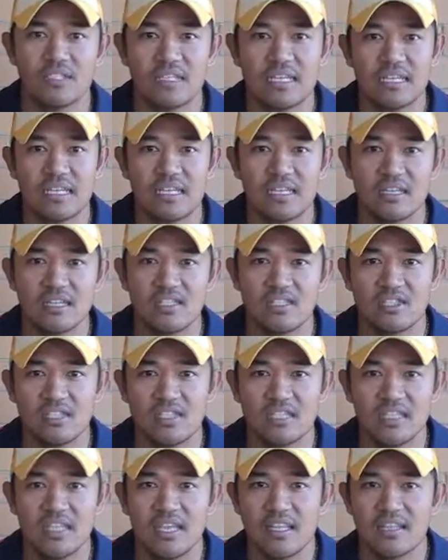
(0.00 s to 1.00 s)

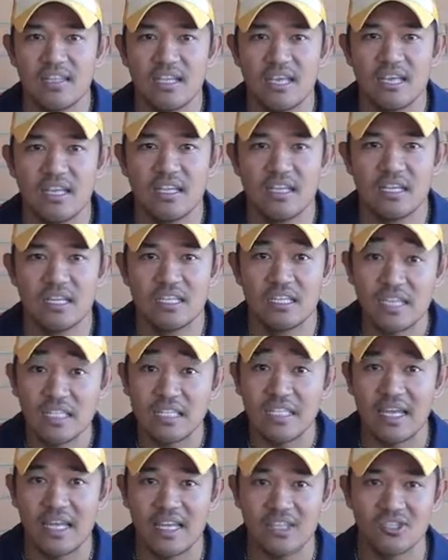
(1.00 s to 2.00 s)

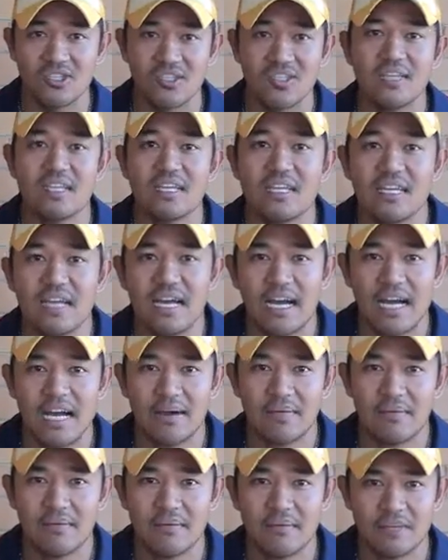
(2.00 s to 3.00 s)
Yesterday actually,
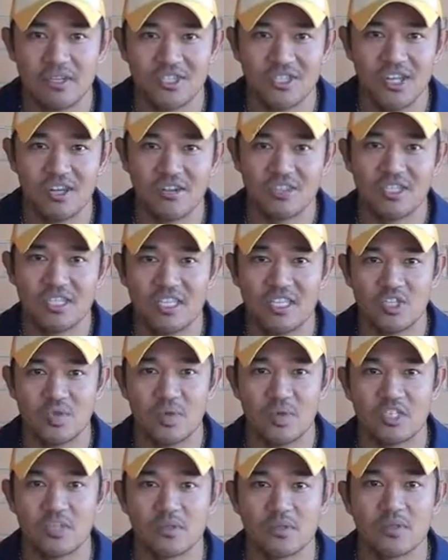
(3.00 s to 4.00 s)
my channel just hit
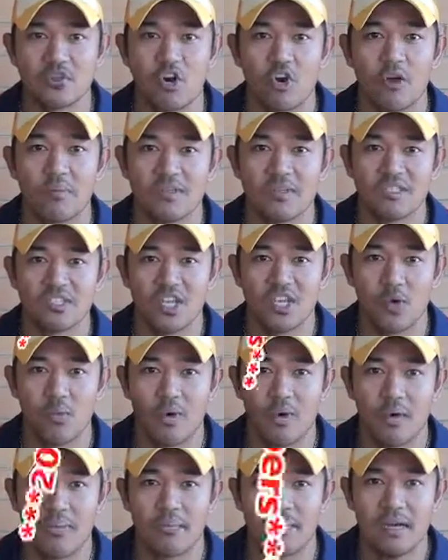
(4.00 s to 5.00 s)
20 subscribers, so
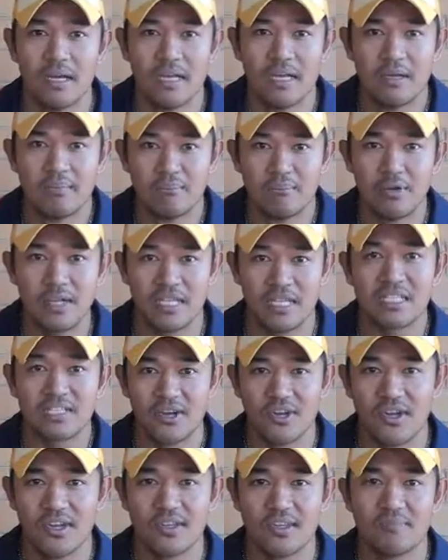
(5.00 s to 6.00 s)
I'm pretty
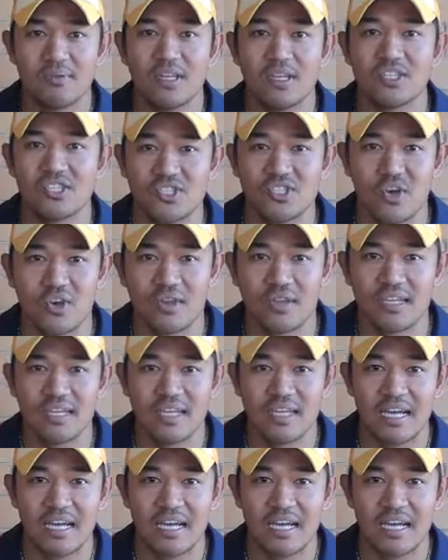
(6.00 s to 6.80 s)
excited, pretty stoked.